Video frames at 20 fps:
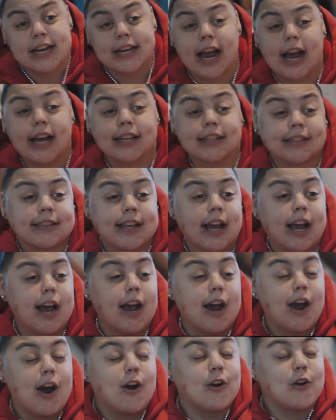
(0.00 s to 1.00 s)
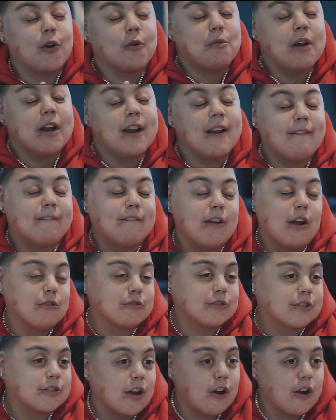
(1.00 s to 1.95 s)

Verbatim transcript: got style, love the way you flaunt,